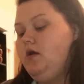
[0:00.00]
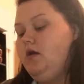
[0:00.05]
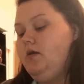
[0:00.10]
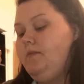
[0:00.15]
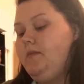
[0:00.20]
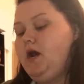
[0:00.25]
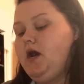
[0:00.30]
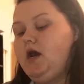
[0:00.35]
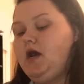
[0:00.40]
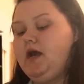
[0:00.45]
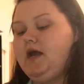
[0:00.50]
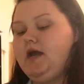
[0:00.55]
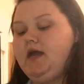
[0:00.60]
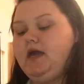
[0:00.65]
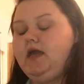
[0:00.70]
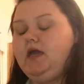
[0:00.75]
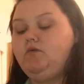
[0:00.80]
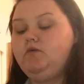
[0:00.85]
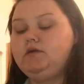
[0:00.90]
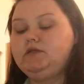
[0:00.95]

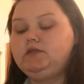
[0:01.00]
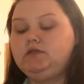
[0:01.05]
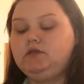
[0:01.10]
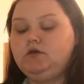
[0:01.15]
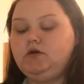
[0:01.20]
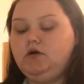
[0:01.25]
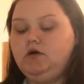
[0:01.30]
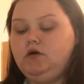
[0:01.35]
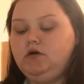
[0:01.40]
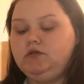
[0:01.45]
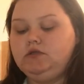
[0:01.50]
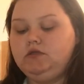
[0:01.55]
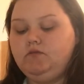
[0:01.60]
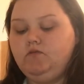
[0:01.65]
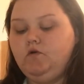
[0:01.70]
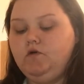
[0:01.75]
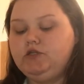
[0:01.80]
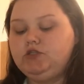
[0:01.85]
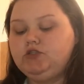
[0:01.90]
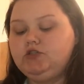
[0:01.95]
my, what's it called, the
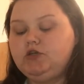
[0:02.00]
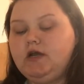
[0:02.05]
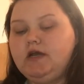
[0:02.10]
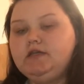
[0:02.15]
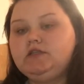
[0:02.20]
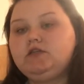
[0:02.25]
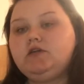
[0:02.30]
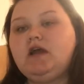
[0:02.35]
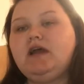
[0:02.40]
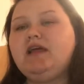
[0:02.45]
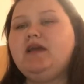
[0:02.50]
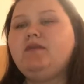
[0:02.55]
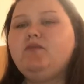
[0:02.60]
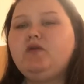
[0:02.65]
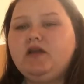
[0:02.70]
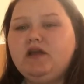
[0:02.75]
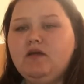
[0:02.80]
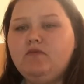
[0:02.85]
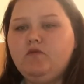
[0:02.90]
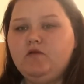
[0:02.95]
moisturizer. I like
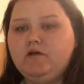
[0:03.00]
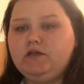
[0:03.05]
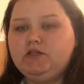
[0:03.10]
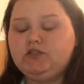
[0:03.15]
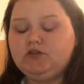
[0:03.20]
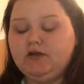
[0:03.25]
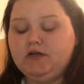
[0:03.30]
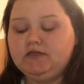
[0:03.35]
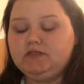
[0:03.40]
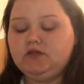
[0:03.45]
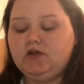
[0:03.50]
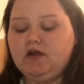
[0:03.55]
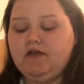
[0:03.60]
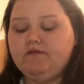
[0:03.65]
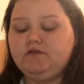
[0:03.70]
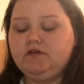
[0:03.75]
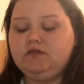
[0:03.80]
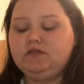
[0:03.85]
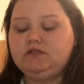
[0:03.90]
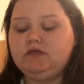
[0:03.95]
putting on moisturizer
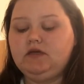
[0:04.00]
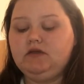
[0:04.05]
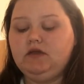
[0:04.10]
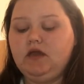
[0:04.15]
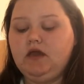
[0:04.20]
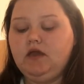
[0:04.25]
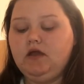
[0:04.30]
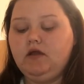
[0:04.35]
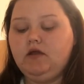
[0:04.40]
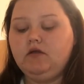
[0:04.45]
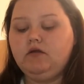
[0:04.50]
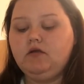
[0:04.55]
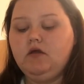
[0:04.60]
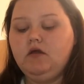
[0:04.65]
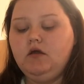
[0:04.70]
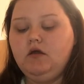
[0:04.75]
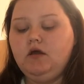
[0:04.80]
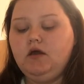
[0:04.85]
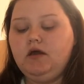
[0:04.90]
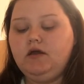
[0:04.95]
after the sun care.
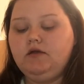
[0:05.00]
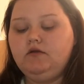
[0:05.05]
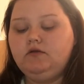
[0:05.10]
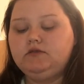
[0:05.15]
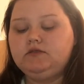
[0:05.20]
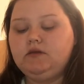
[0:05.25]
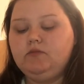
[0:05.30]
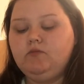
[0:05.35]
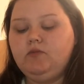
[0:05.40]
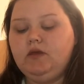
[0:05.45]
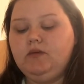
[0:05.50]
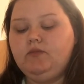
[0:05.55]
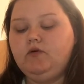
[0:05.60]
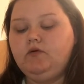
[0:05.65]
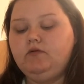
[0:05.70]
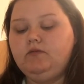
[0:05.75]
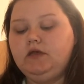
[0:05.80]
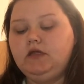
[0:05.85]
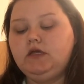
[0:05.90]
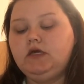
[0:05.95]
I know some people
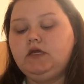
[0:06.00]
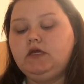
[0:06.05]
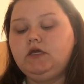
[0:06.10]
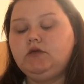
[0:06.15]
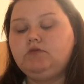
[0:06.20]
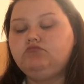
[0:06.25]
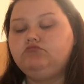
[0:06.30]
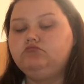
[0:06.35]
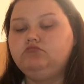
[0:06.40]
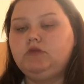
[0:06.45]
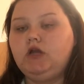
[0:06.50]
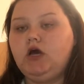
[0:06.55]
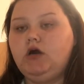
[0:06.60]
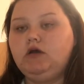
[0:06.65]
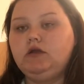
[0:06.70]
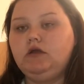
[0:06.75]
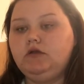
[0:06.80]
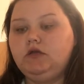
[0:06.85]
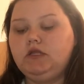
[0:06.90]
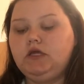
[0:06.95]
will be like, no,
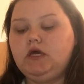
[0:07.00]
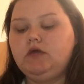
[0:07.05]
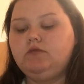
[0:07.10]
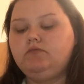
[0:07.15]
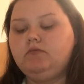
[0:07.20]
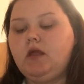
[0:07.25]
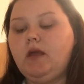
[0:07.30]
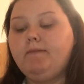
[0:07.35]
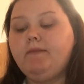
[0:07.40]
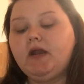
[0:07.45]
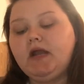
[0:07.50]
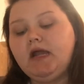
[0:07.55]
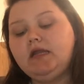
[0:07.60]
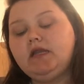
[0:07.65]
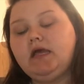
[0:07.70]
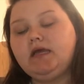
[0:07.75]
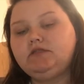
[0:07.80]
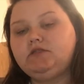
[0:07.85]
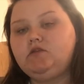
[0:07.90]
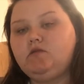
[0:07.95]
don't do that, but I'd
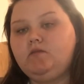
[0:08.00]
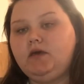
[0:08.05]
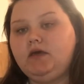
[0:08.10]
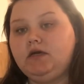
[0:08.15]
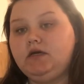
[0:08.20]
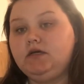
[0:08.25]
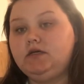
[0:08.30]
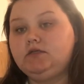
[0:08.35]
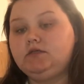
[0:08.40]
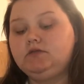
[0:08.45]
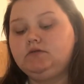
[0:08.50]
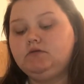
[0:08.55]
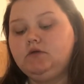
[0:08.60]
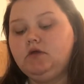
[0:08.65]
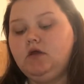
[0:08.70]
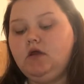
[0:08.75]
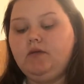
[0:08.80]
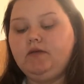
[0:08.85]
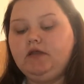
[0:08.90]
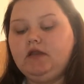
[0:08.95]
like to because
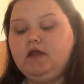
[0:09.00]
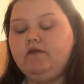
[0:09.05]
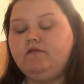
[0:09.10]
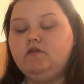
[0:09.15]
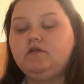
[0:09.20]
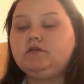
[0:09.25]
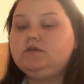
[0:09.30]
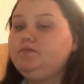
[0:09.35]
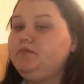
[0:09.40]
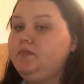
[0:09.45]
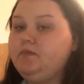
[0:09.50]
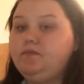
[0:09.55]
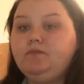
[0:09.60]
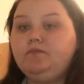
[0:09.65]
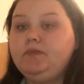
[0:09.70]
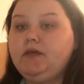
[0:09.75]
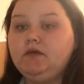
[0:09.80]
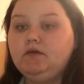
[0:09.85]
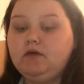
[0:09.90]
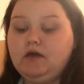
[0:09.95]
I mean
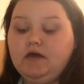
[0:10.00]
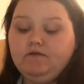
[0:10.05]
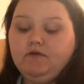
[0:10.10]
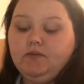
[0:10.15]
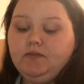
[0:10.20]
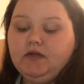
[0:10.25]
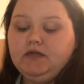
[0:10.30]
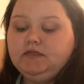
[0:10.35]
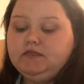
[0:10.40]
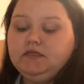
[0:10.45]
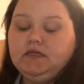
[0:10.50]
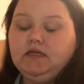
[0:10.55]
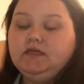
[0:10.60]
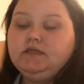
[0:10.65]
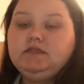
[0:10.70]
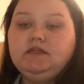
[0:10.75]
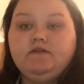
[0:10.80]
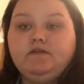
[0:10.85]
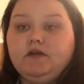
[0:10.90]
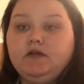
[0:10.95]
everybody's skin
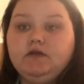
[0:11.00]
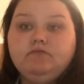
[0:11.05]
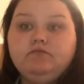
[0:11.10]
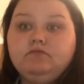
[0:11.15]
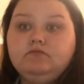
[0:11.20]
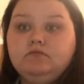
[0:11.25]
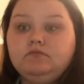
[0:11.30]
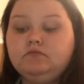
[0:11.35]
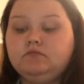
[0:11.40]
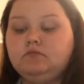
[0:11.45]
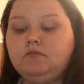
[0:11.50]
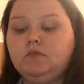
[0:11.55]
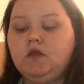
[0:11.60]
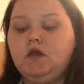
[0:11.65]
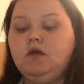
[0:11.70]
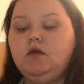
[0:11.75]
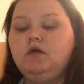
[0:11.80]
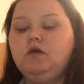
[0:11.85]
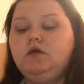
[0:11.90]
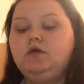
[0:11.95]
is different.
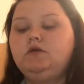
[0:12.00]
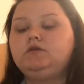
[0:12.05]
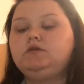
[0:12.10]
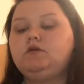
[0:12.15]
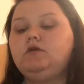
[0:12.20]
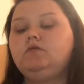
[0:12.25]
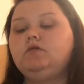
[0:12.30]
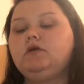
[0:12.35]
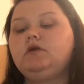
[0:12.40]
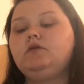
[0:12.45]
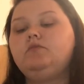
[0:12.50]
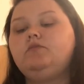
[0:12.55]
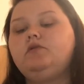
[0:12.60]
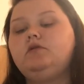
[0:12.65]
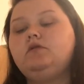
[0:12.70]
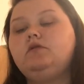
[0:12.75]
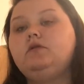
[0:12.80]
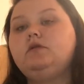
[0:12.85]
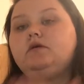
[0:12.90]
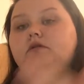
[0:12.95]
So we're gonna
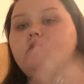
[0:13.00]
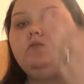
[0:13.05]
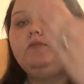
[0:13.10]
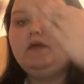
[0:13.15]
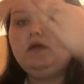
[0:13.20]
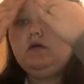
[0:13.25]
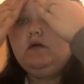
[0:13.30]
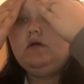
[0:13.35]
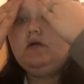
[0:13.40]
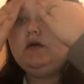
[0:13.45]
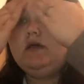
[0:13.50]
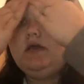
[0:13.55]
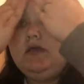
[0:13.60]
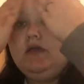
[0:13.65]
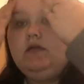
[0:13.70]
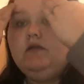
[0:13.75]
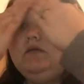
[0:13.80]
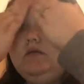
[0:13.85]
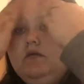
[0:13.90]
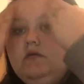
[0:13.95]
put a little bit
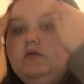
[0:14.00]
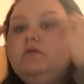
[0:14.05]
on,